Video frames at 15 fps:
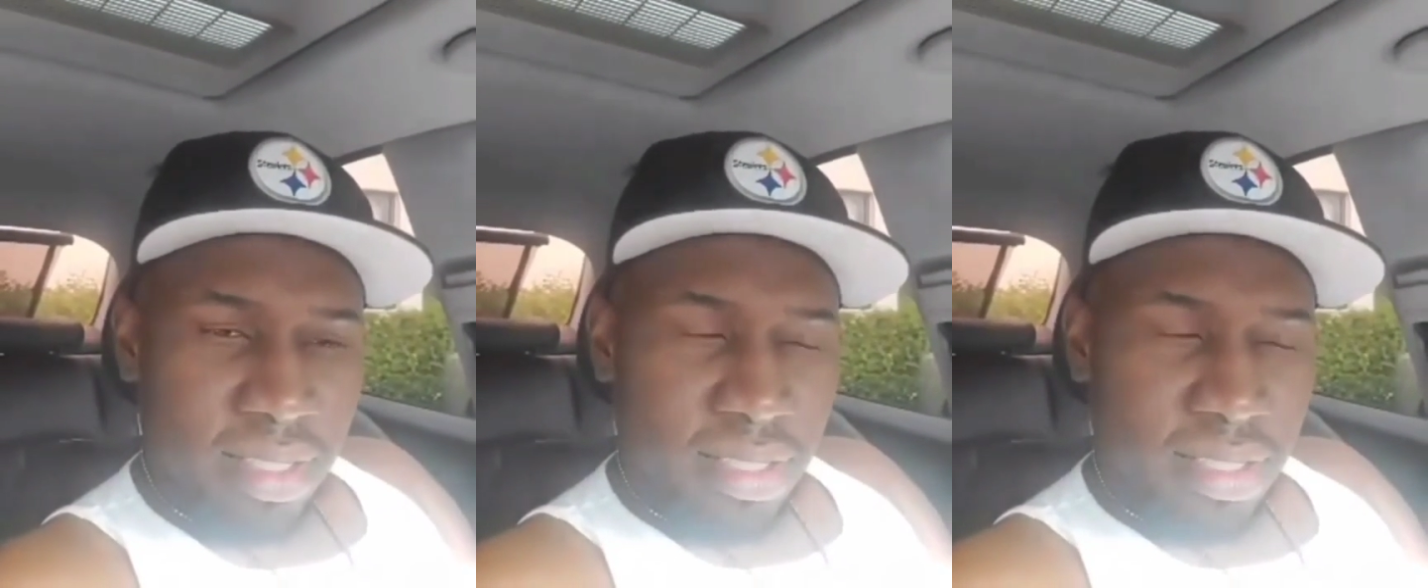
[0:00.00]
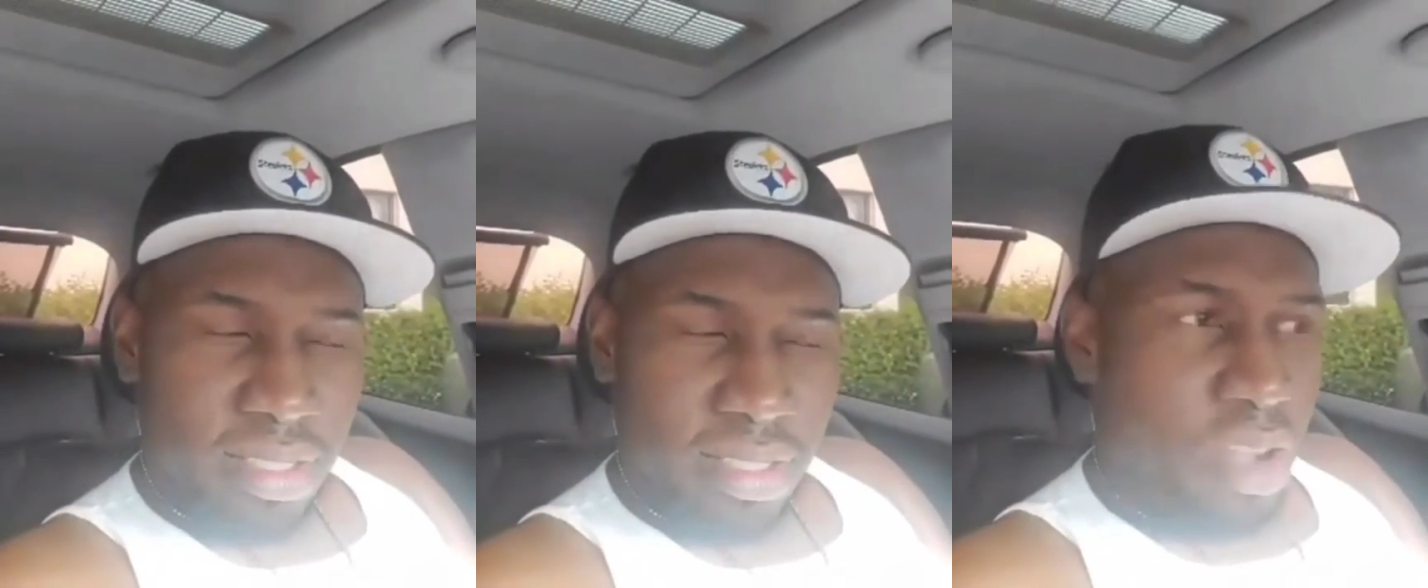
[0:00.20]

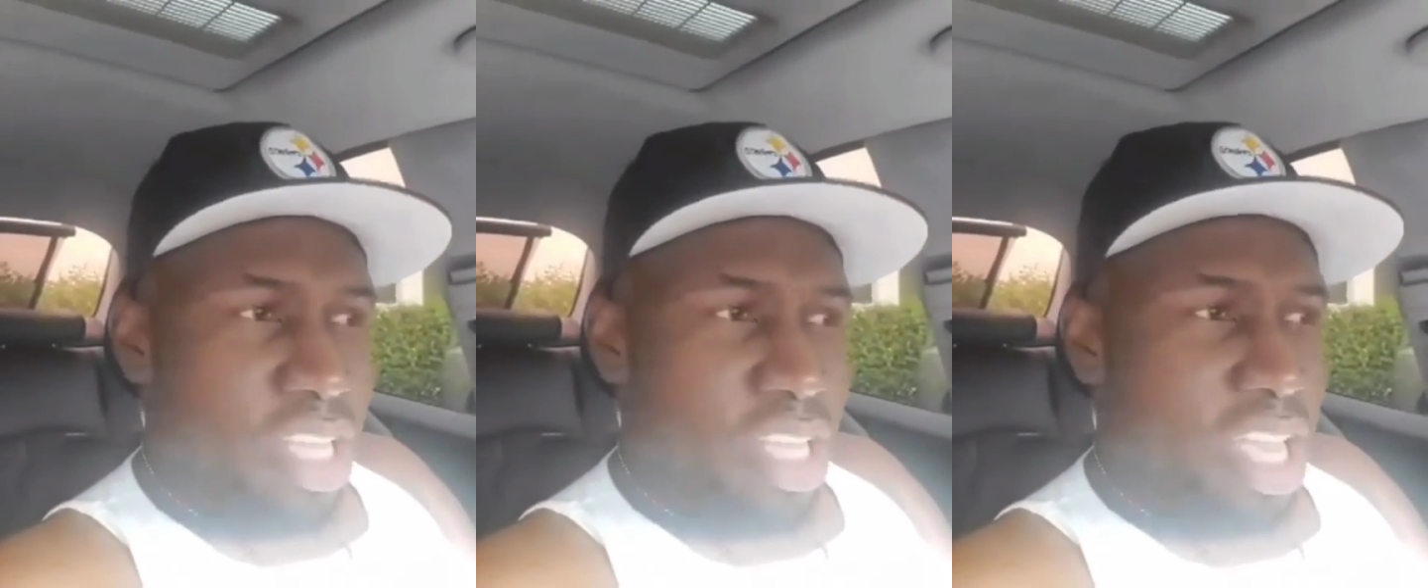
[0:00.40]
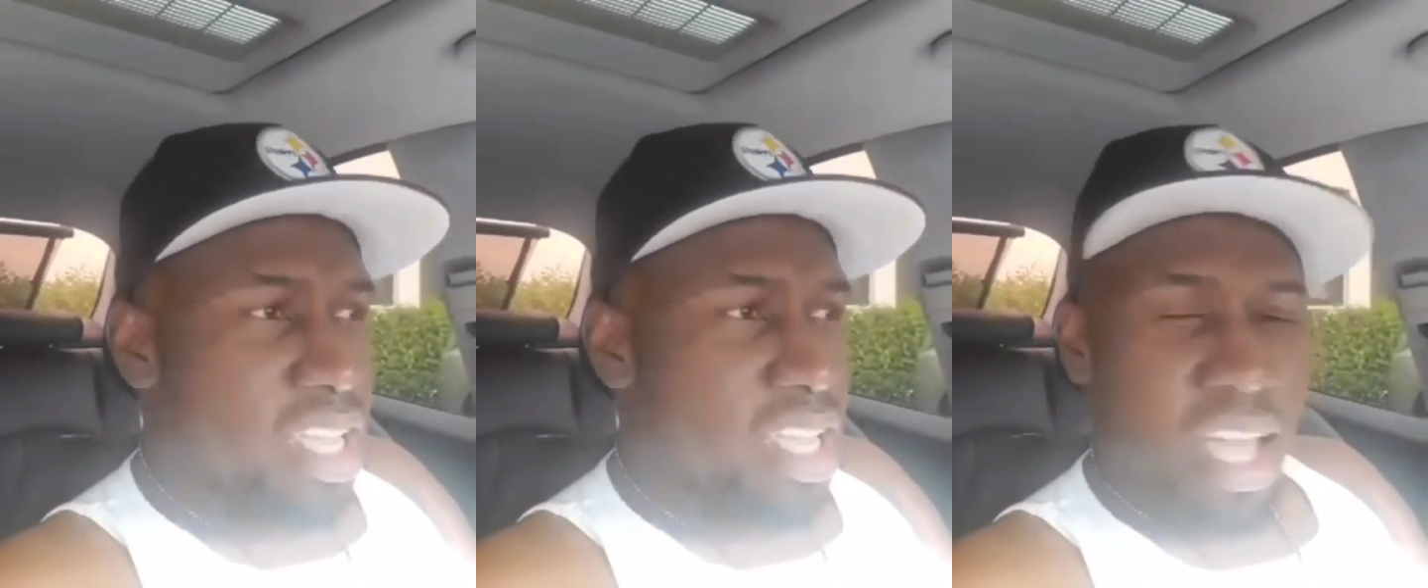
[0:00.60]
So
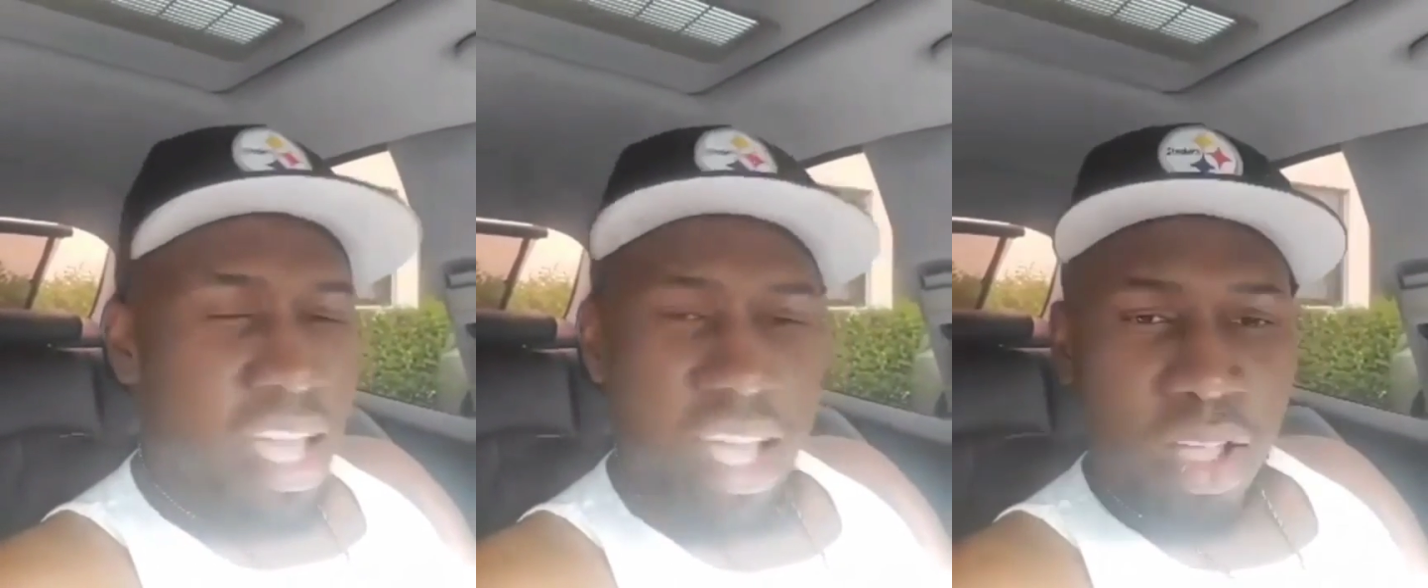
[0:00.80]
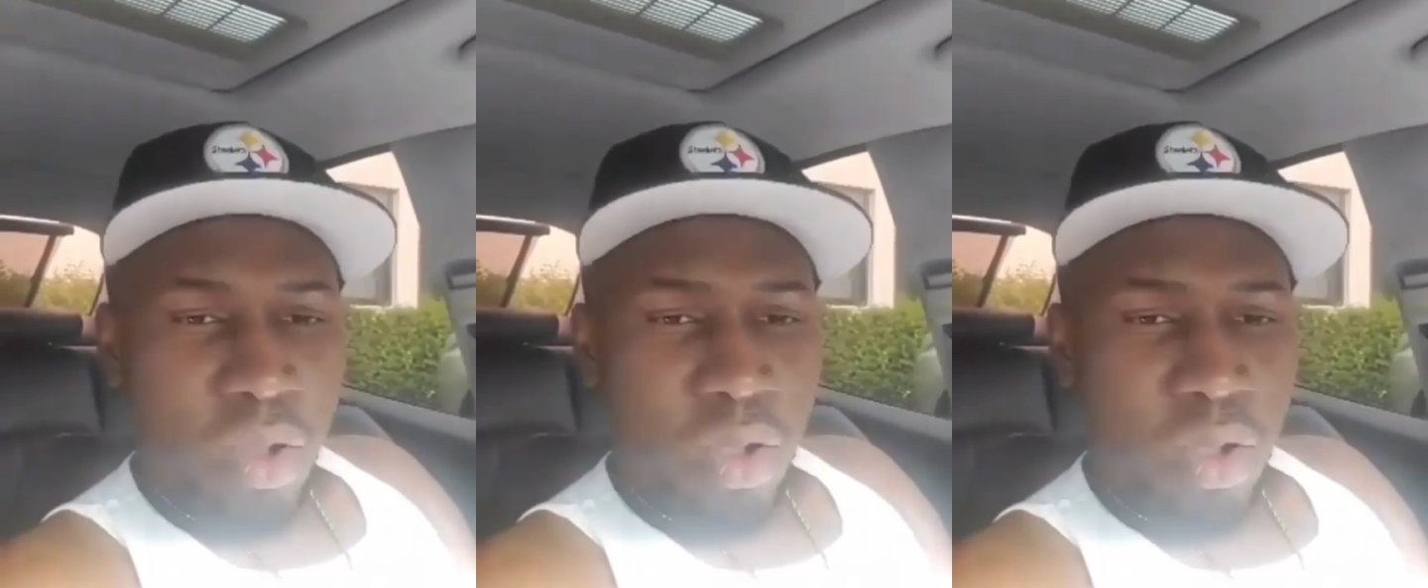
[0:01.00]
you can't